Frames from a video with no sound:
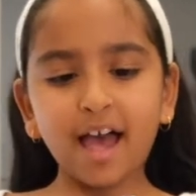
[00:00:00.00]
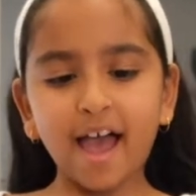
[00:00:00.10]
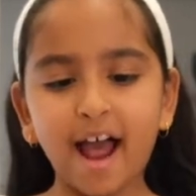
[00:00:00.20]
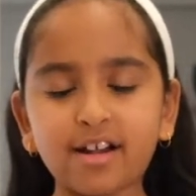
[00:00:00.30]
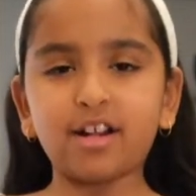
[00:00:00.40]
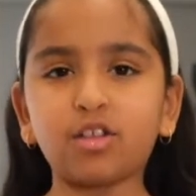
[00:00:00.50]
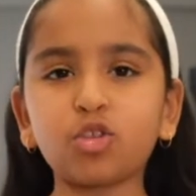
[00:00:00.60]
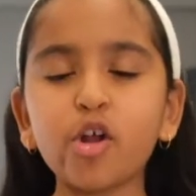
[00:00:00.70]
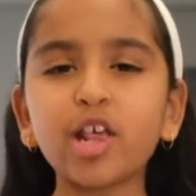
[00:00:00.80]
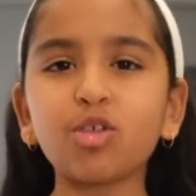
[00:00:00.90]
I added in
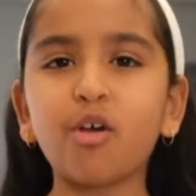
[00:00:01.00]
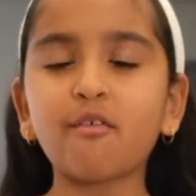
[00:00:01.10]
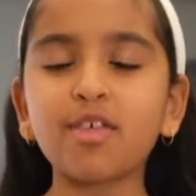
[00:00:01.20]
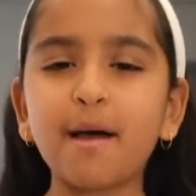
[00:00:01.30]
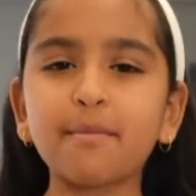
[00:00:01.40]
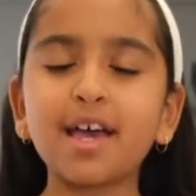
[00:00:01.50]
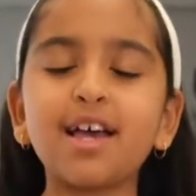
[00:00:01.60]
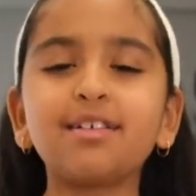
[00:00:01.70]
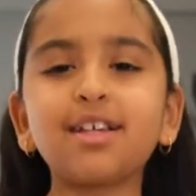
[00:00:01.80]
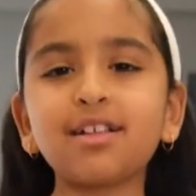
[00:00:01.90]
33 of them
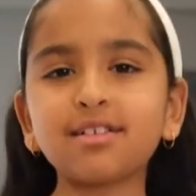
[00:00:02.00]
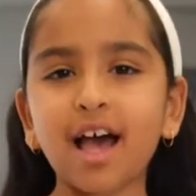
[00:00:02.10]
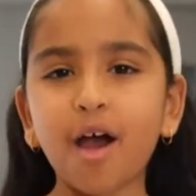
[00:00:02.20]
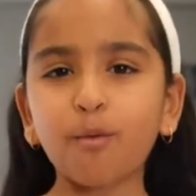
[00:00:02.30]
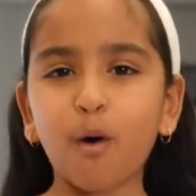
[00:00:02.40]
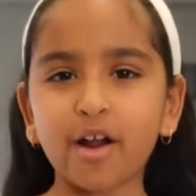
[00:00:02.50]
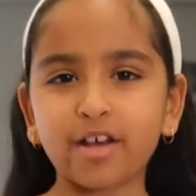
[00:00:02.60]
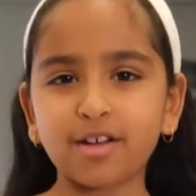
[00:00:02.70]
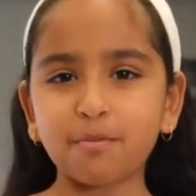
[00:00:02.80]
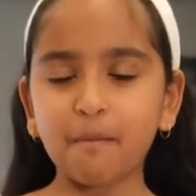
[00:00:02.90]
since I
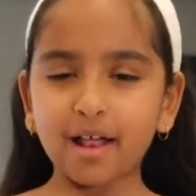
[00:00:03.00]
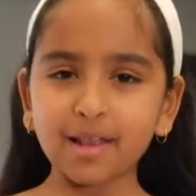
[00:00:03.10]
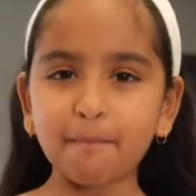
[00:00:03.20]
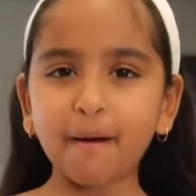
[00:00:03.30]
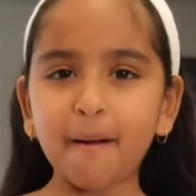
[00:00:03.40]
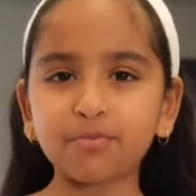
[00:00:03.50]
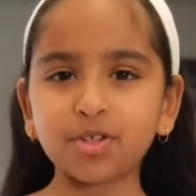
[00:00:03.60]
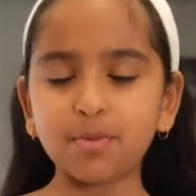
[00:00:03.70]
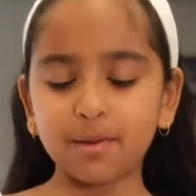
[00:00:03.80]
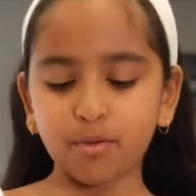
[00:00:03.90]
wanted my lip balm
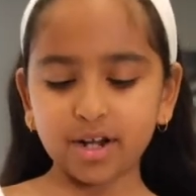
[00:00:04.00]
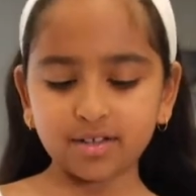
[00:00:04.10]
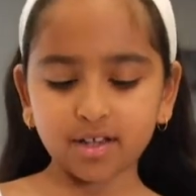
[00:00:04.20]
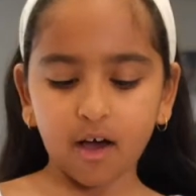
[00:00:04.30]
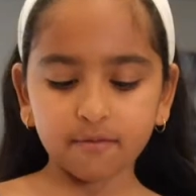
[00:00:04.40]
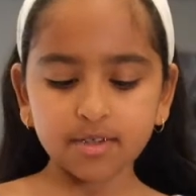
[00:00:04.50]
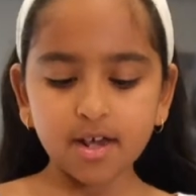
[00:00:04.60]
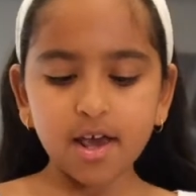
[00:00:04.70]
to be pretty soft.